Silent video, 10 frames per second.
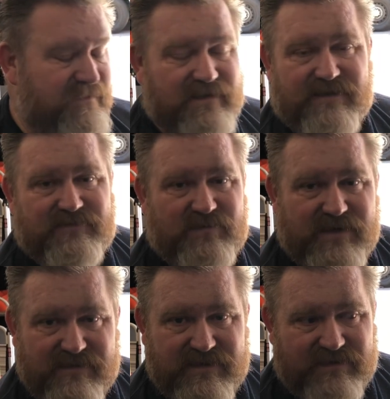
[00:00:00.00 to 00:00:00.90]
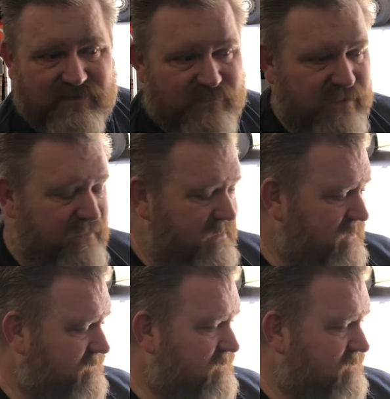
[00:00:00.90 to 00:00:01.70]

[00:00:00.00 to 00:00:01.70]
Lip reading: you don't have to breathe it in, don't breathe it in.